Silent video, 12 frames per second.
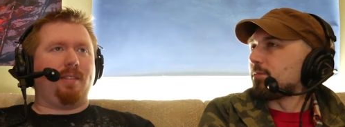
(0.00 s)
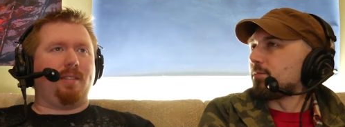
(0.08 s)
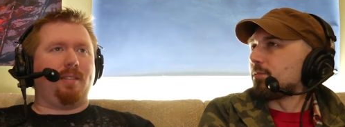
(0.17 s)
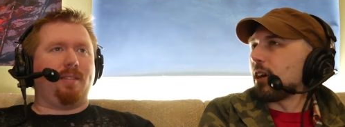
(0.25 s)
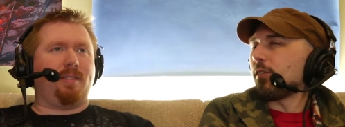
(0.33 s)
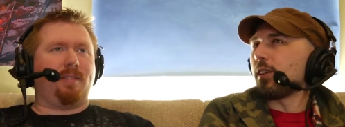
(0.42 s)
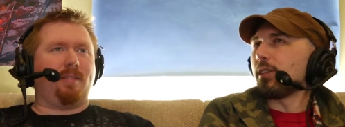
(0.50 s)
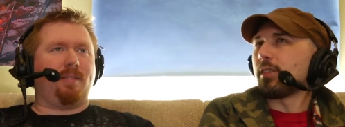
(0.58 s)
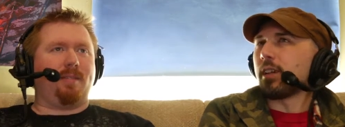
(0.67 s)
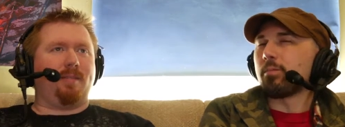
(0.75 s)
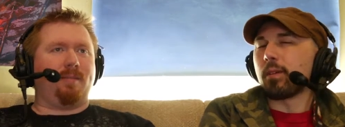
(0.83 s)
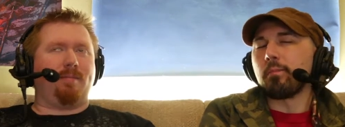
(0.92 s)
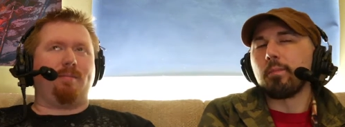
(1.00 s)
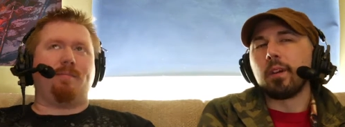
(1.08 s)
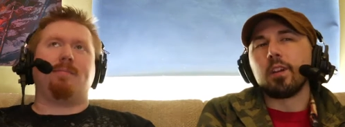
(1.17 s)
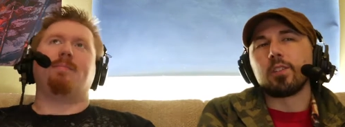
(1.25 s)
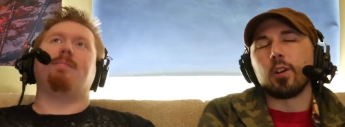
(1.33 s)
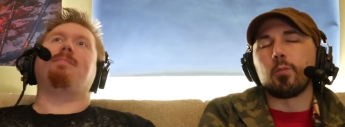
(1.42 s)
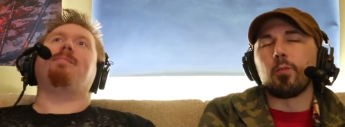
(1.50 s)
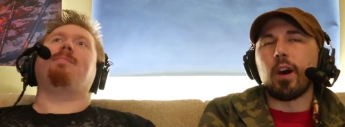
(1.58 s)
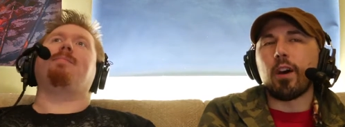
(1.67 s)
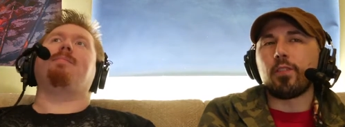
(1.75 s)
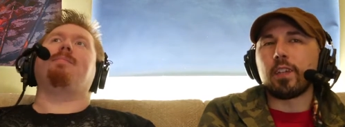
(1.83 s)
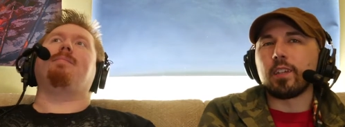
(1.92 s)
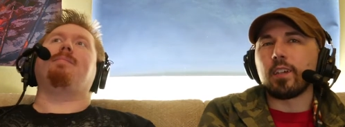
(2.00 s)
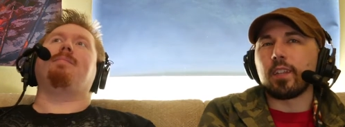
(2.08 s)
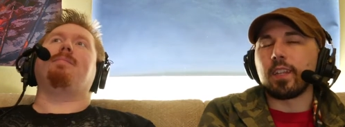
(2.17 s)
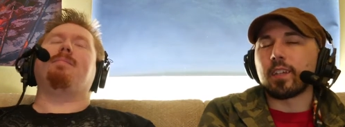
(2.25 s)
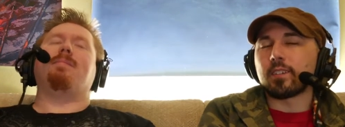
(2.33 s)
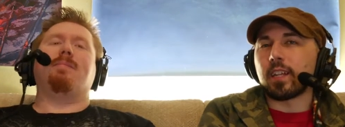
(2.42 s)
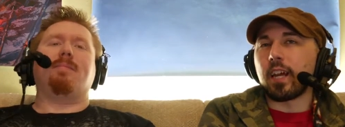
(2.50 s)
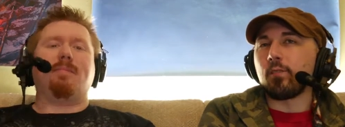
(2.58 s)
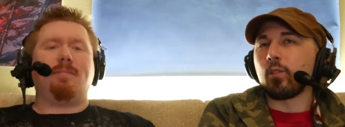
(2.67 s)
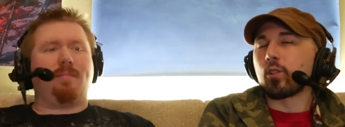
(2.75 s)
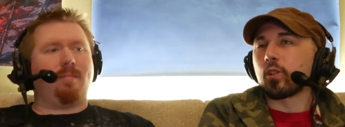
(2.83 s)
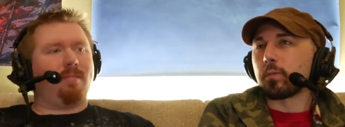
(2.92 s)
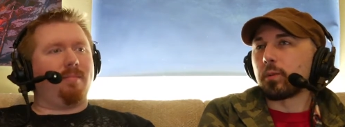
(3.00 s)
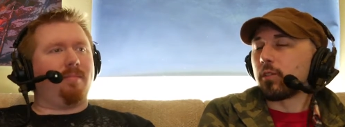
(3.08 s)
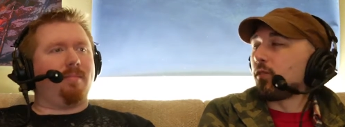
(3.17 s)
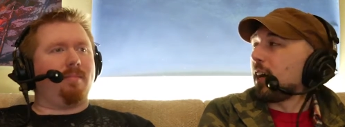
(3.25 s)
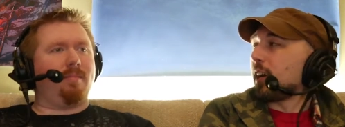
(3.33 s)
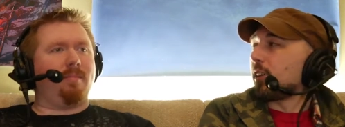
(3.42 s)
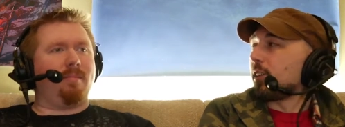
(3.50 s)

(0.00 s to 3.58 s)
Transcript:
Speaker 1: Rafi, is that him? Yeah. So Rafi, I think, is going to have no choice but to fire